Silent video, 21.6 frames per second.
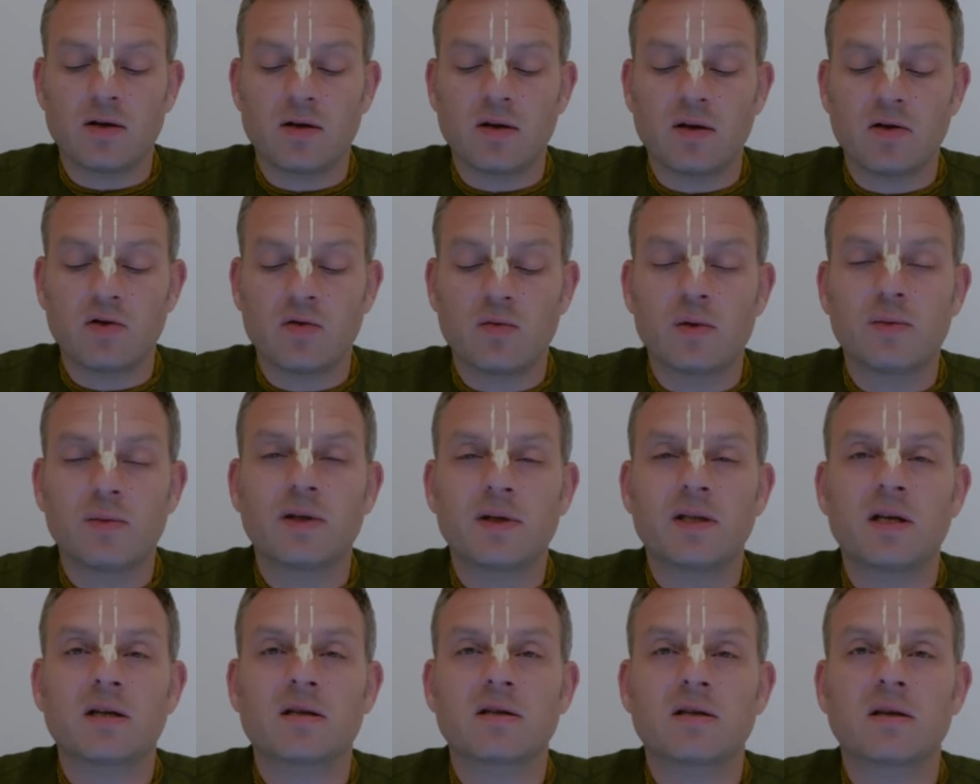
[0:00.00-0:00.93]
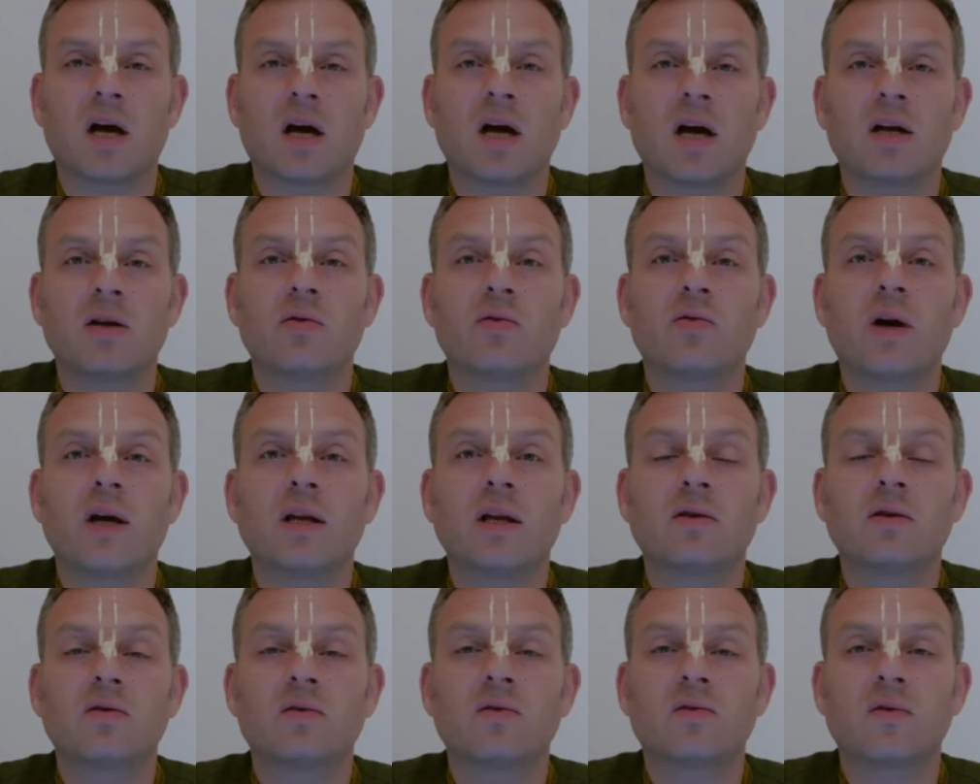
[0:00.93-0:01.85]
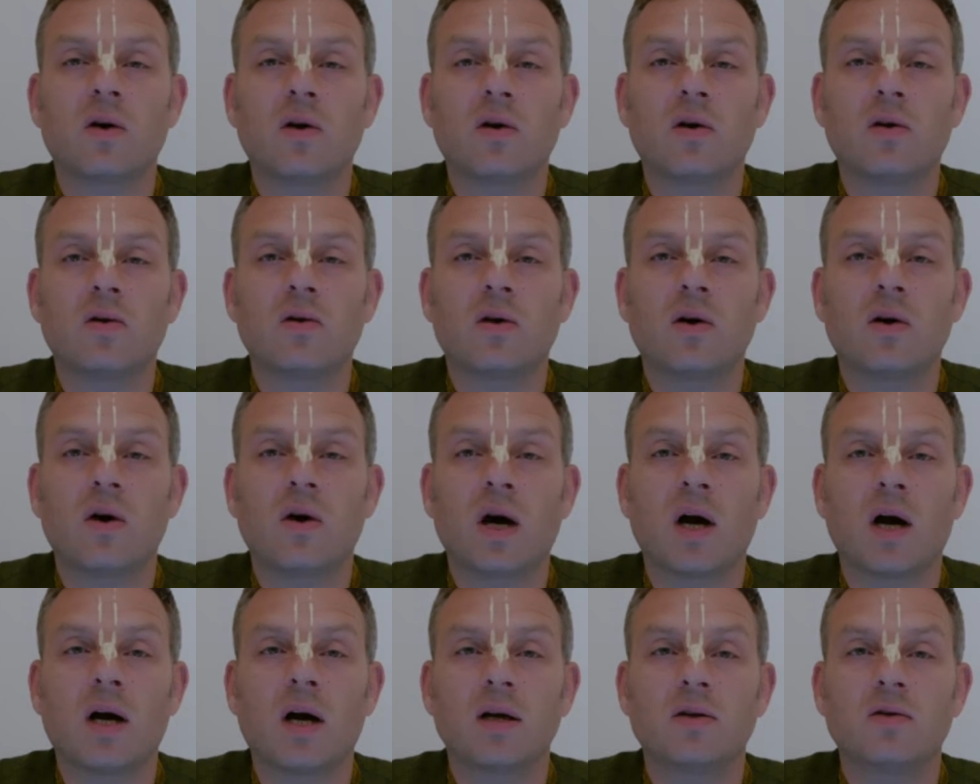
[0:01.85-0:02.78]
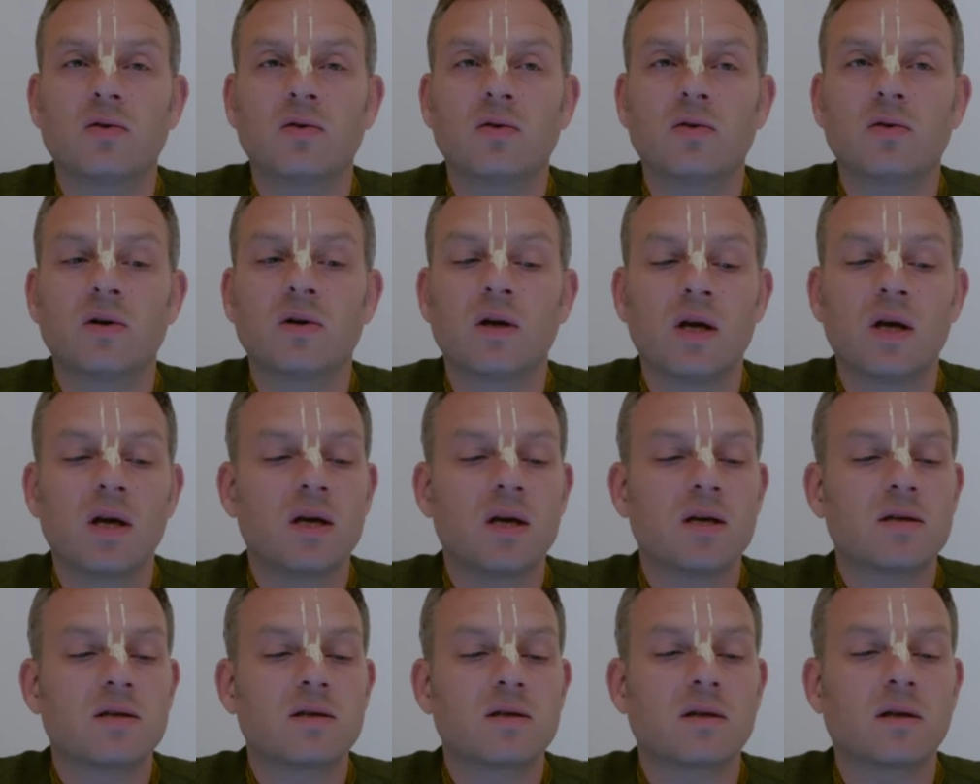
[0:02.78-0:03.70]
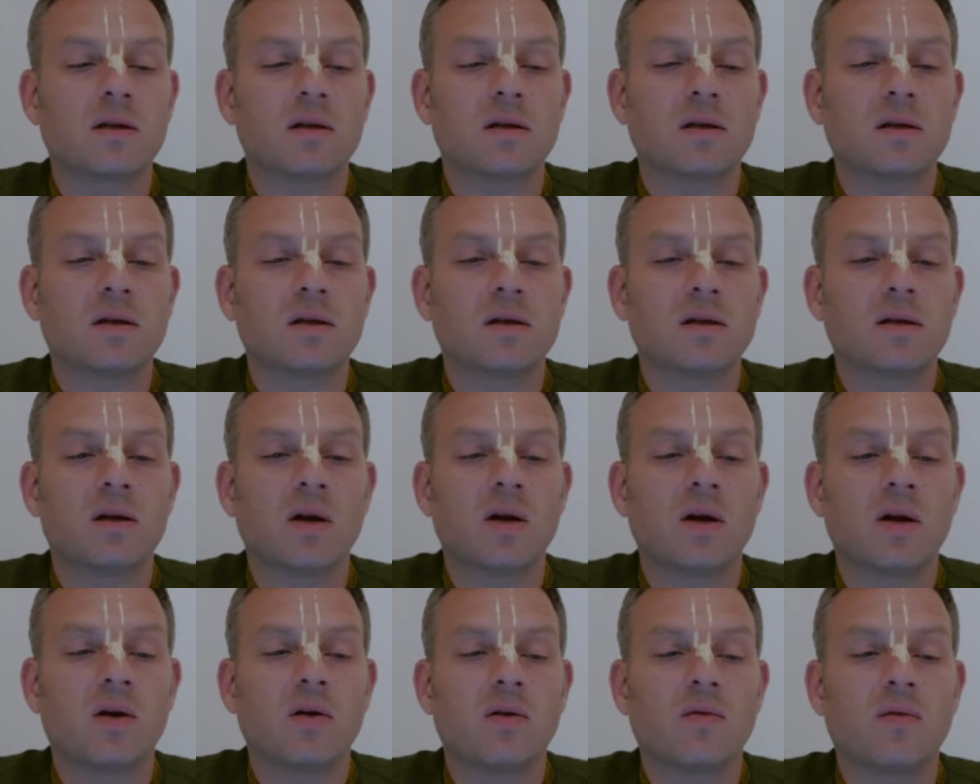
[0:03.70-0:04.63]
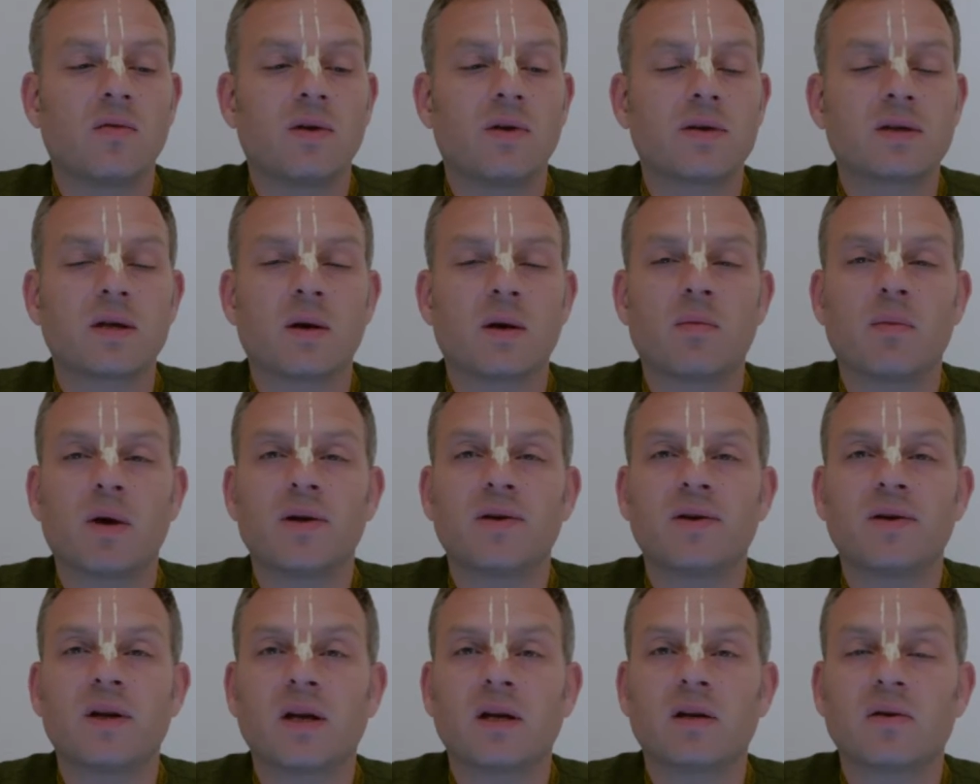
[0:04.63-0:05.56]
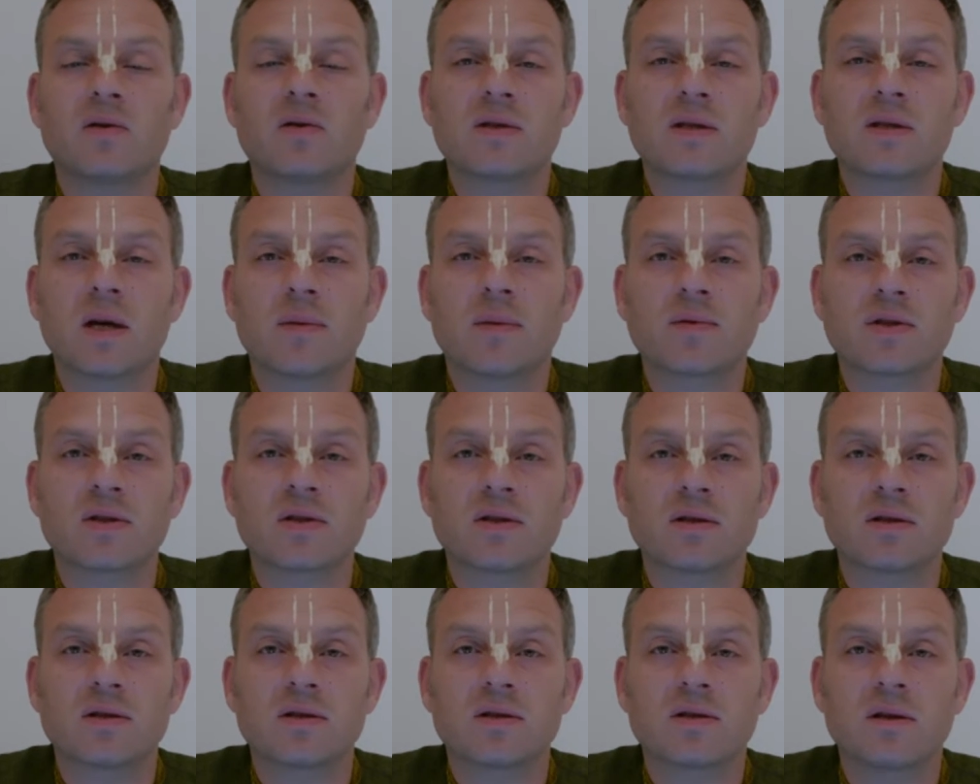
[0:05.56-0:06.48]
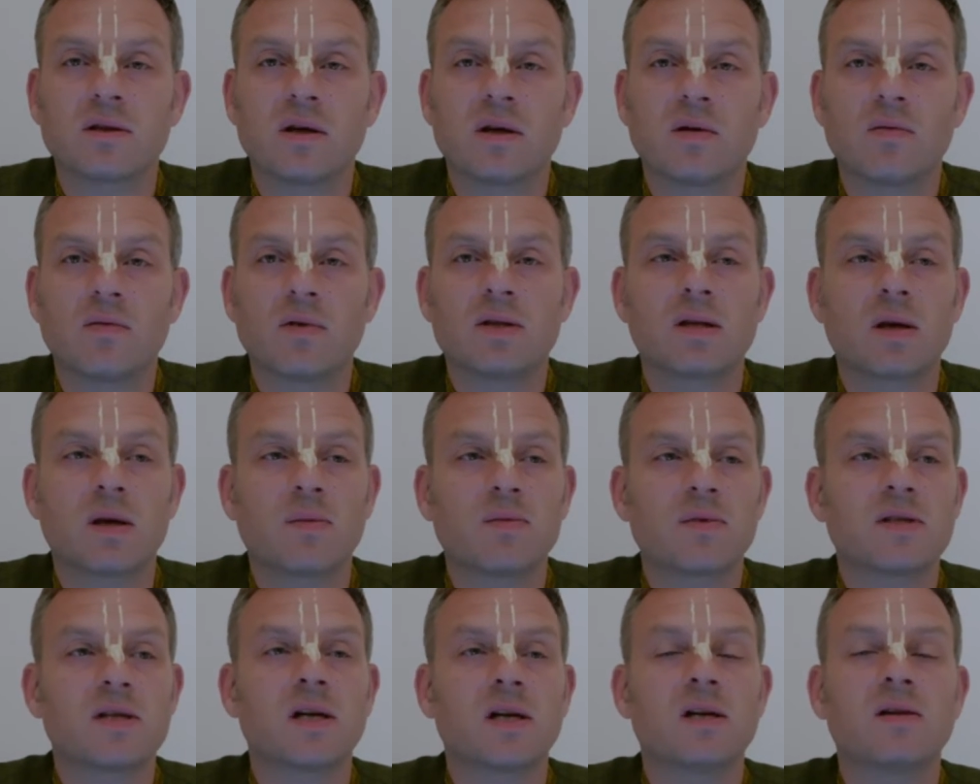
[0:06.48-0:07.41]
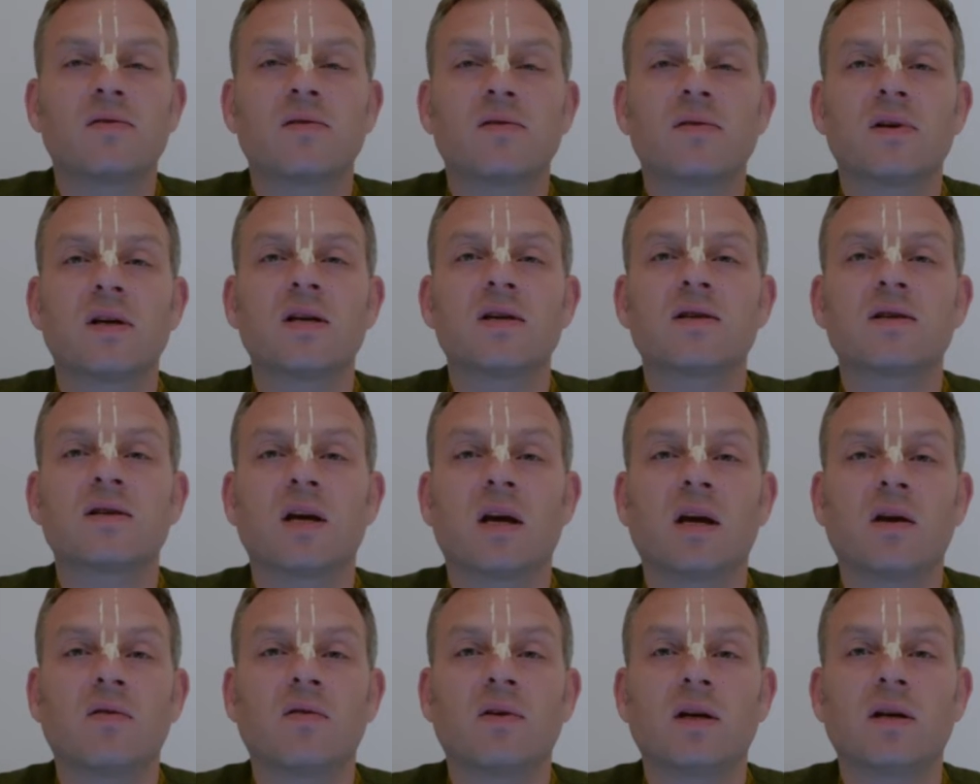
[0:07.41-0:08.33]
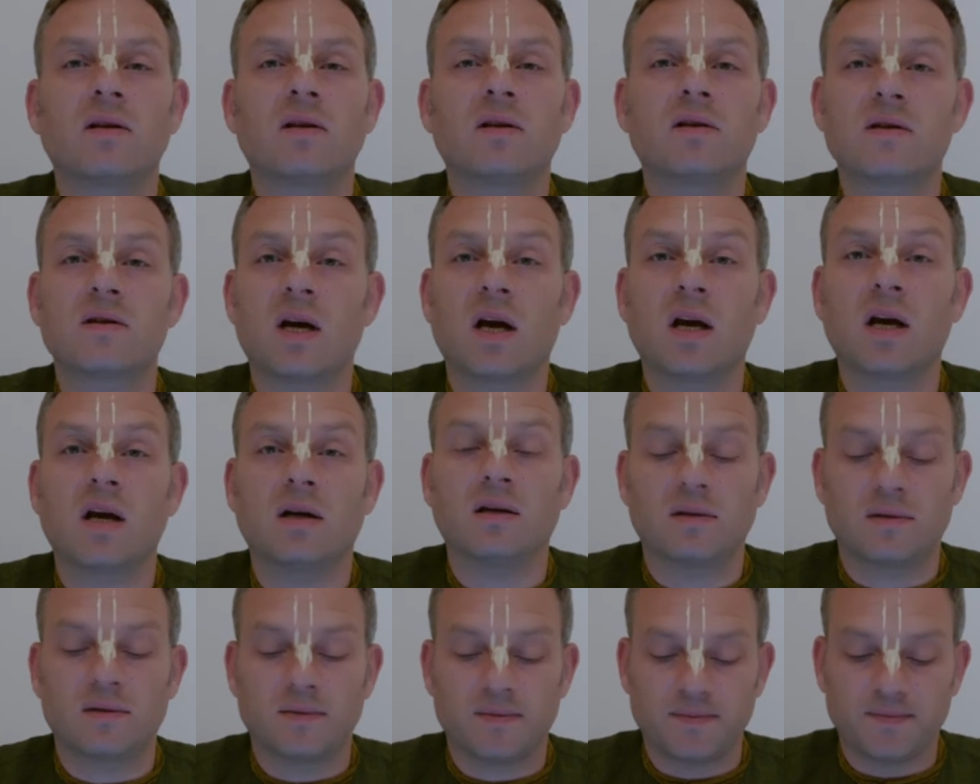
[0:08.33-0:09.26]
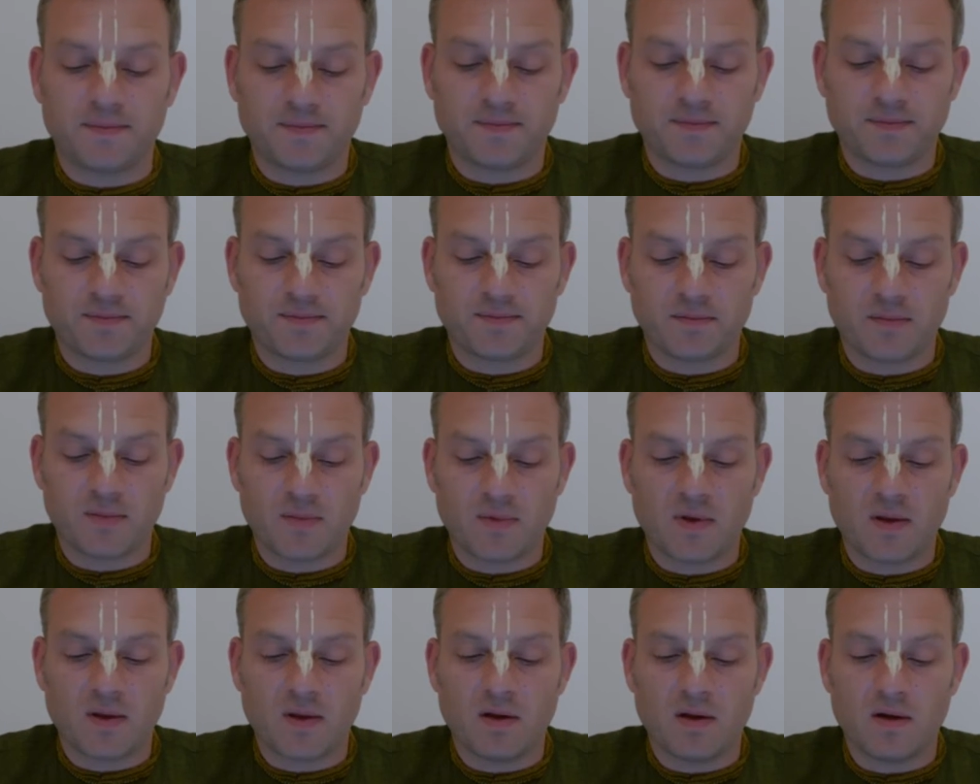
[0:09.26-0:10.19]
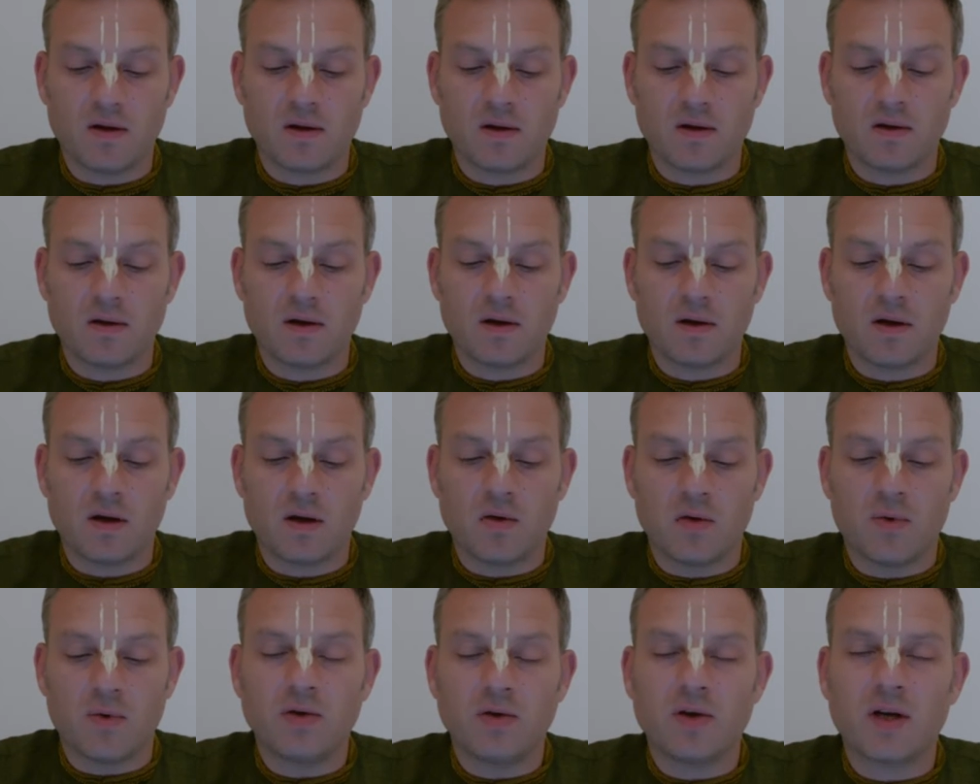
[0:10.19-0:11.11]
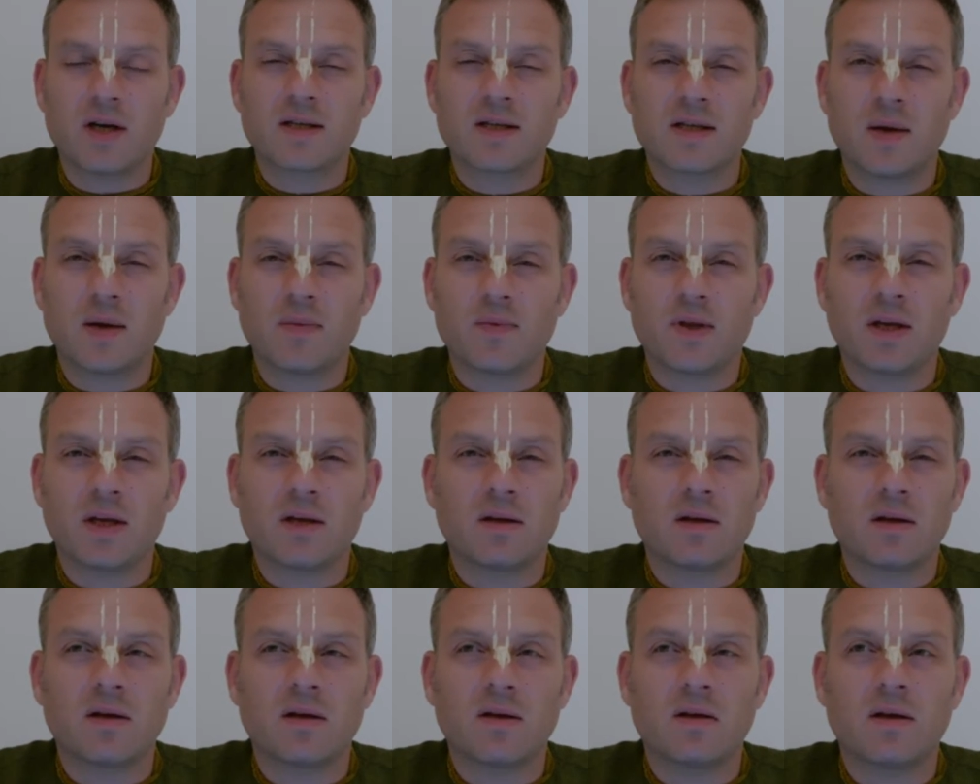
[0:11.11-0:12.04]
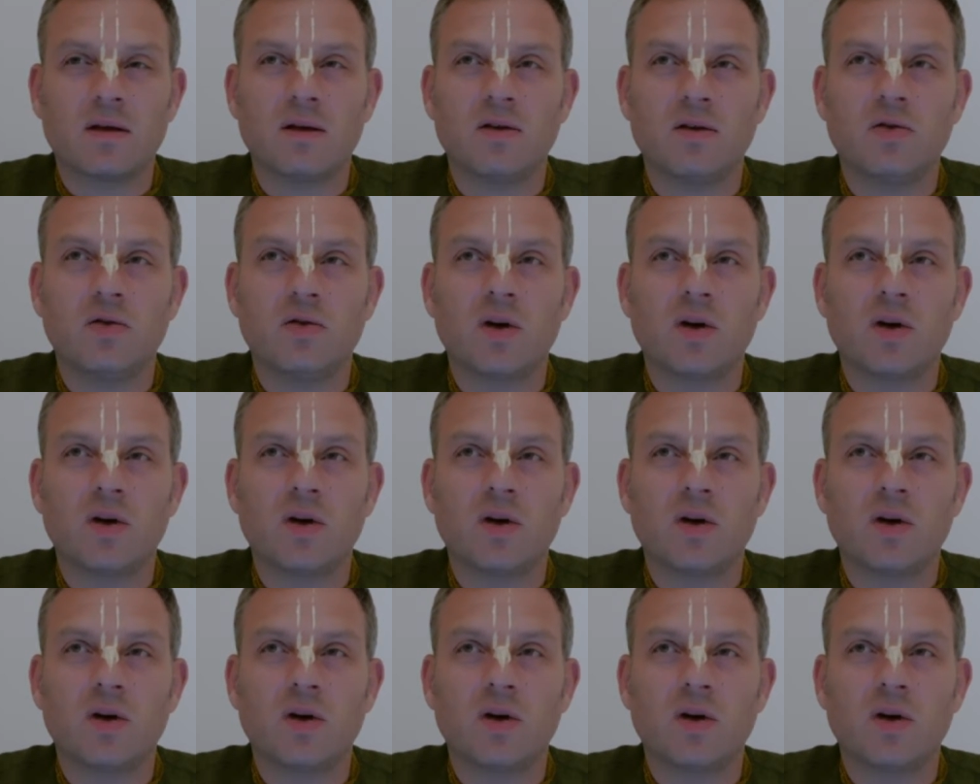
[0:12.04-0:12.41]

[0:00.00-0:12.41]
you will be tested. Are you ready to follow, or are you still with some mundane conceptions, with some self-saving desire? No? When you accept that you